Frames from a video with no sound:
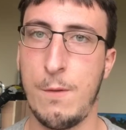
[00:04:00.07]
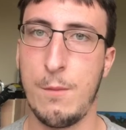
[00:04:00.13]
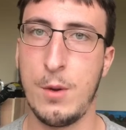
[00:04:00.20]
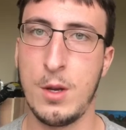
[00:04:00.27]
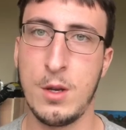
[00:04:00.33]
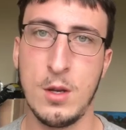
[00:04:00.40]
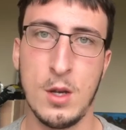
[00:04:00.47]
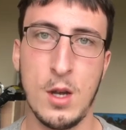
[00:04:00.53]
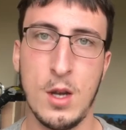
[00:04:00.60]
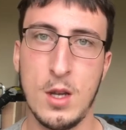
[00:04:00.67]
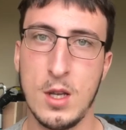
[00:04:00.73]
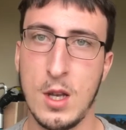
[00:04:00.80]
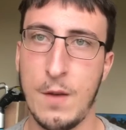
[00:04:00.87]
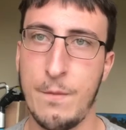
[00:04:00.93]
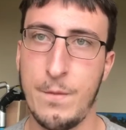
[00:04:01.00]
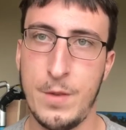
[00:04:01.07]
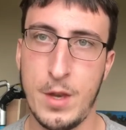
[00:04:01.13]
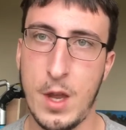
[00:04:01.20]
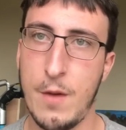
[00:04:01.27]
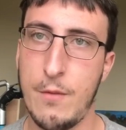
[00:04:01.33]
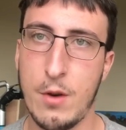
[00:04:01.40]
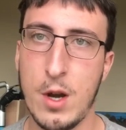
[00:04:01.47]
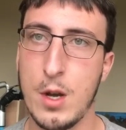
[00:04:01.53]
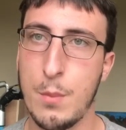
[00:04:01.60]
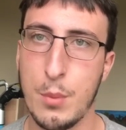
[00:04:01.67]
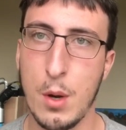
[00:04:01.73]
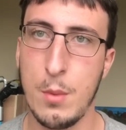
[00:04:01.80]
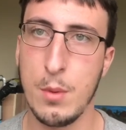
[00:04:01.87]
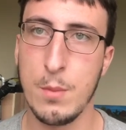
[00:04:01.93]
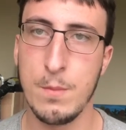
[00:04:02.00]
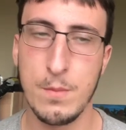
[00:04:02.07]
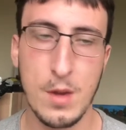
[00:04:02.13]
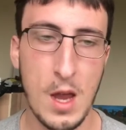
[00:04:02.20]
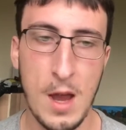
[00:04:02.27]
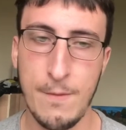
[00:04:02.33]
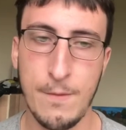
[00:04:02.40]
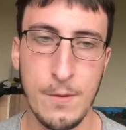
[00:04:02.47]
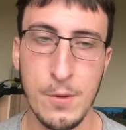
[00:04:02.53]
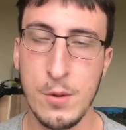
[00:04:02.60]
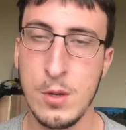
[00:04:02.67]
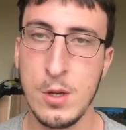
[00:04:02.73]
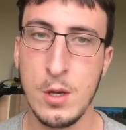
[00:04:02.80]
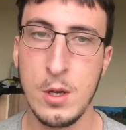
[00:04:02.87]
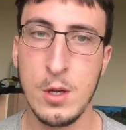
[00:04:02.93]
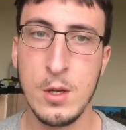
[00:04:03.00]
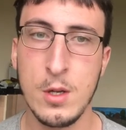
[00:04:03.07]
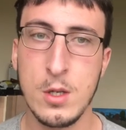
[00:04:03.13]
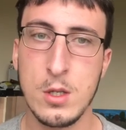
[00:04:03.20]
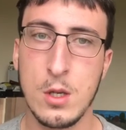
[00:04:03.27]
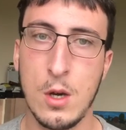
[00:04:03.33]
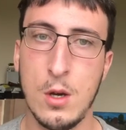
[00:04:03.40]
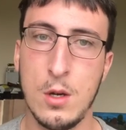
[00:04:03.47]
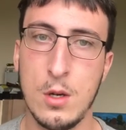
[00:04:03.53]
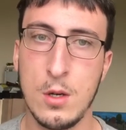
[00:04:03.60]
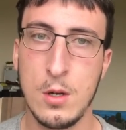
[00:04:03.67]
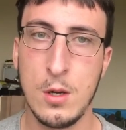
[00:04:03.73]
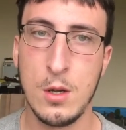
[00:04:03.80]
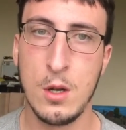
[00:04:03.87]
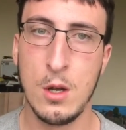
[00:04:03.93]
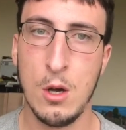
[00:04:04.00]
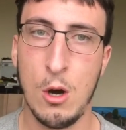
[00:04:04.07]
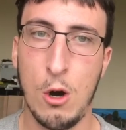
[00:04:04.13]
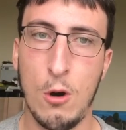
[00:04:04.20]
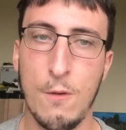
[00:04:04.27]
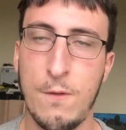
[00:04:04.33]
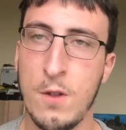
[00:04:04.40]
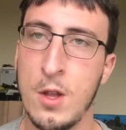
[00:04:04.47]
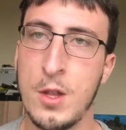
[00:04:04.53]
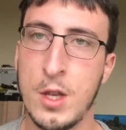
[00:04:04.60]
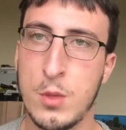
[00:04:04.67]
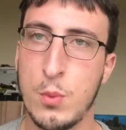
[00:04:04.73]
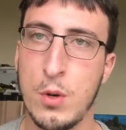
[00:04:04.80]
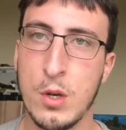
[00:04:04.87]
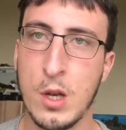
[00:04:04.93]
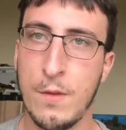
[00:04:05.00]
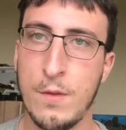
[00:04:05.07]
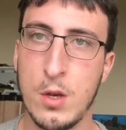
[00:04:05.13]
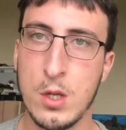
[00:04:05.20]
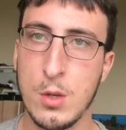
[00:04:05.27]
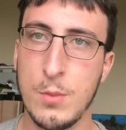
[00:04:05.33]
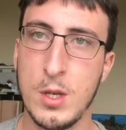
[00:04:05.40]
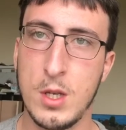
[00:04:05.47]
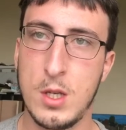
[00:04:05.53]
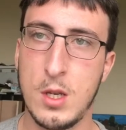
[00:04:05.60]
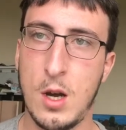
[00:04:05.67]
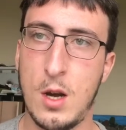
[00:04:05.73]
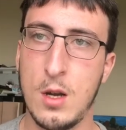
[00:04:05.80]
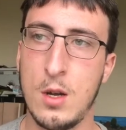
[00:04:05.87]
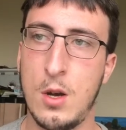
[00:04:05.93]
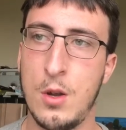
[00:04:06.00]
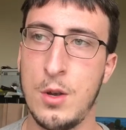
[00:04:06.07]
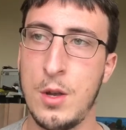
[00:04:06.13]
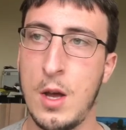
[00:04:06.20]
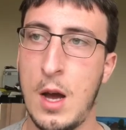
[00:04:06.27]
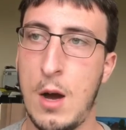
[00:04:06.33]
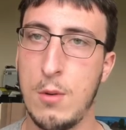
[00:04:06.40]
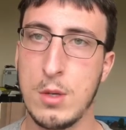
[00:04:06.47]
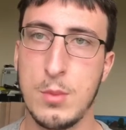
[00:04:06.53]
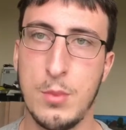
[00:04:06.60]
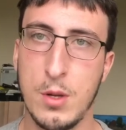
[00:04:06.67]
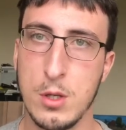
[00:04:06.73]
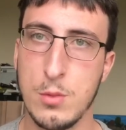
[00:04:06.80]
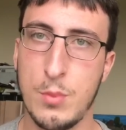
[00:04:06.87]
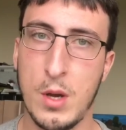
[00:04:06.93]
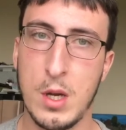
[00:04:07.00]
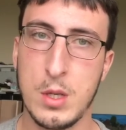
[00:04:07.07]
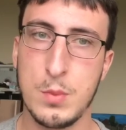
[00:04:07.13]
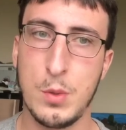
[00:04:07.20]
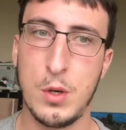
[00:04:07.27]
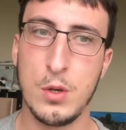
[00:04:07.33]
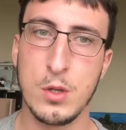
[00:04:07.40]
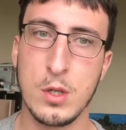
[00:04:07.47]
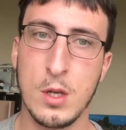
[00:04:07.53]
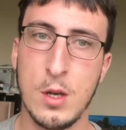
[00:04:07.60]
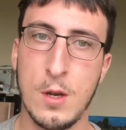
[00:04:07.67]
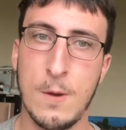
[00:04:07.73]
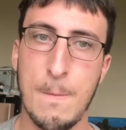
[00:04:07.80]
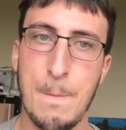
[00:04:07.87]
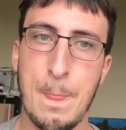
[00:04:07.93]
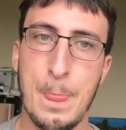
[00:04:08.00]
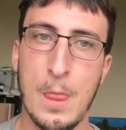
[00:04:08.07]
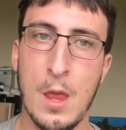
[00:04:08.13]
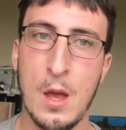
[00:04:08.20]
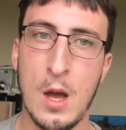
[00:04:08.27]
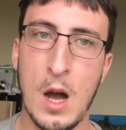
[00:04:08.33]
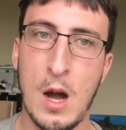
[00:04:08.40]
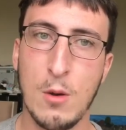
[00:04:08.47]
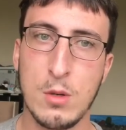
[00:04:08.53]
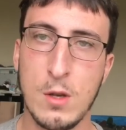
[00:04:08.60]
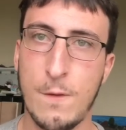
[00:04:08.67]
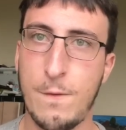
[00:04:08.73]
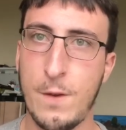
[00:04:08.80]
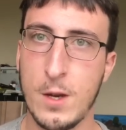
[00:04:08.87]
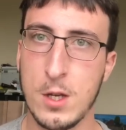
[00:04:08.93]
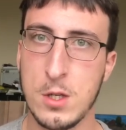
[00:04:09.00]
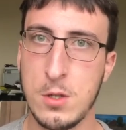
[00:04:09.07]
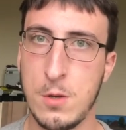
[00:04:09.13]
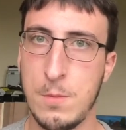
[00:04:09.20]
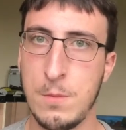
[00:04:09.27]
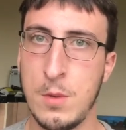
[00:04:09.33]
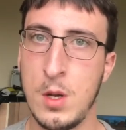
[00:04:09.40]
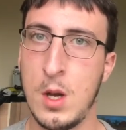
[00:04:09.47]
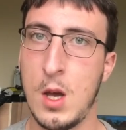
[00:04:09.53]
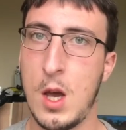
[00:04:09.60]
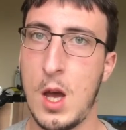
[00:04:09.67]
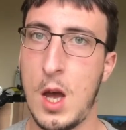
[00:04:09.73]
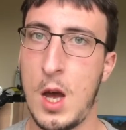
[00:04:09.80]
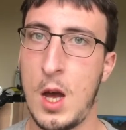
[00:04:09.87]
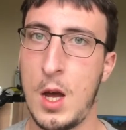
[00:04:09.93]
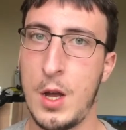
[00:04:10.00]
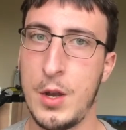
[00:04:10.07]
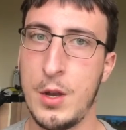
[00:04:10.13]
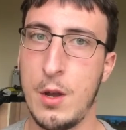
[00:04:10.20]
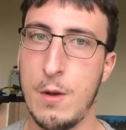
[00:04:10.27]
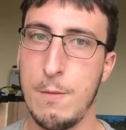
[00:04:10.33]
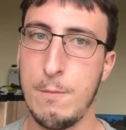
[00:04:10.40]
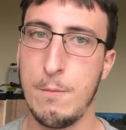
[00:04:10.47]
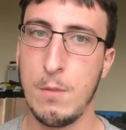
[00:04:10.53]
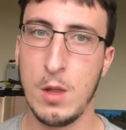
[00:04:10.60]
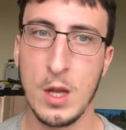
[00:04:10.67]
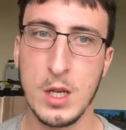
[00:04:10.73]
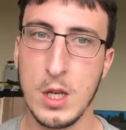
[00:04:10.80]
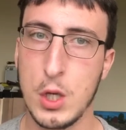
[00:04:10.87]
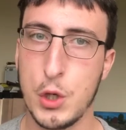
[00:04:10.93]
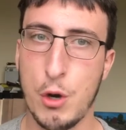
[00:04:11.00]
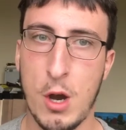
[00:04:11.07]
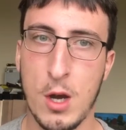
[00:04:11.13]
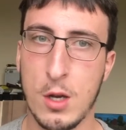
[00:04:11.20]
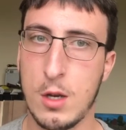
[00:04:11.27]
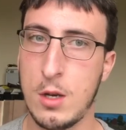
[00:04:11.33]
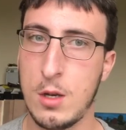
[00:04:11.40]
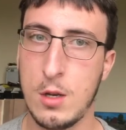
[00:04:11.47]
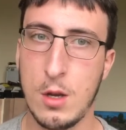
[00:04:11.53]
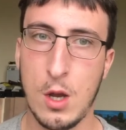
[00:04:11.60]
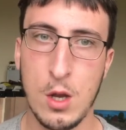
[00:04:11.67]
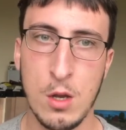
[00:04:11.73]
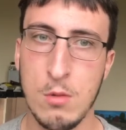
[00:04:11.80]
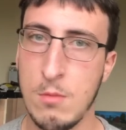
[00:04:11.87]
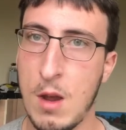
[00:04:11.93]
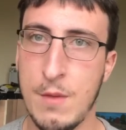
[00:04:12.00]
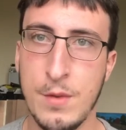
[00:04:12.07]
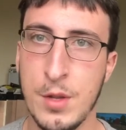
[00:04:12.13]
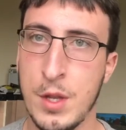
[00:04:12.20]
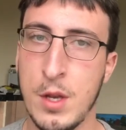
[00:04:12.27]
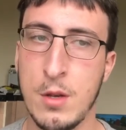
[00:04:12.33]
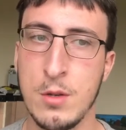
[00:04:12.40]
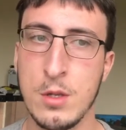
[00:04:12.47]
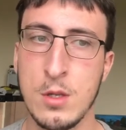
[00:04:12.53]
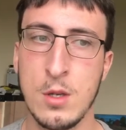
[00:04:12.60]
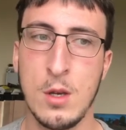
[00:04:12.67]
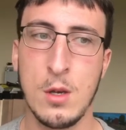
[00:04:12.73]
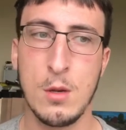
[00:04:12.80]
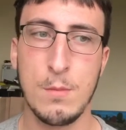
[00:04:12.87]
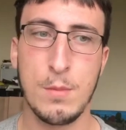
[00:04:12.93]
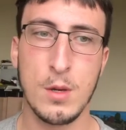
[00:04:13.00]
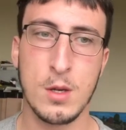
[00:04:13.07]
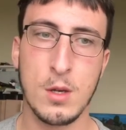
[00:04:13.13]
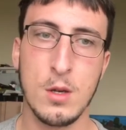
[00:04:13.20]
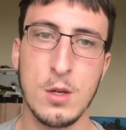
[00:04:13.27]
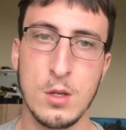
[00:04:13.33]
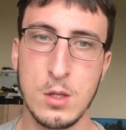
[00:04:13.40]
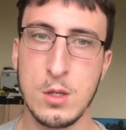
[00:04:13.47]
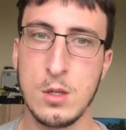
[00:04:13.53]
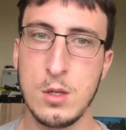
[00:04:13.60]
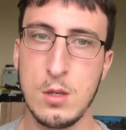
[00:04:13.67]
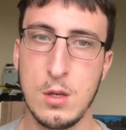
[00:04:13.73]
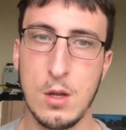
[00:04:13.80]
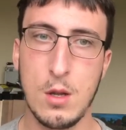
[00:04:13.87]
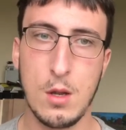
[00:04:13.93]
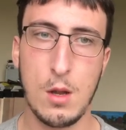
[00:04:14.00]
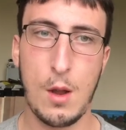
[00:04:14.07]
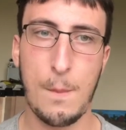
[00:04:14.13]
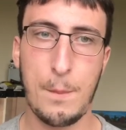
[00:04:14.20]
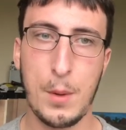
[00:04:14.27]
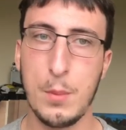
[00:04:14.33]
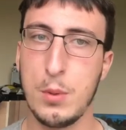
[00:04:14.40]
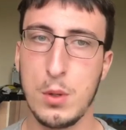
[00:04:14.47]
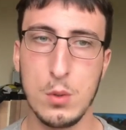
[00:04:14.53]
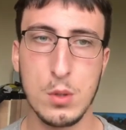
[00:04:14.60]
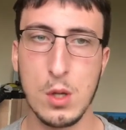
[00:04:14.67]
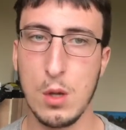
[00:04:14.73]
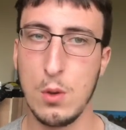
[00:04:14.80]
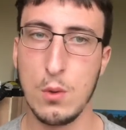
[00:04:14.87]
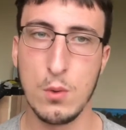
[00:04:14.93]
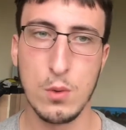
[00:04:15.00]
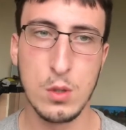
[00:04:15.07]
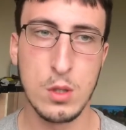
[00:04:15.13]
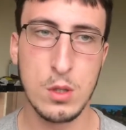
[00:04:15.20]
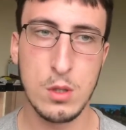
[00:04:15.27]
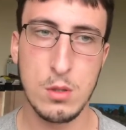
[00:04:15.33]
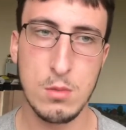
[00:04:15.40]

me, and I've never had a problem, ever. So hopefully this will give you some insight on how to build your baseboards, how to fix them, and lay your track and everything else, because people use glues,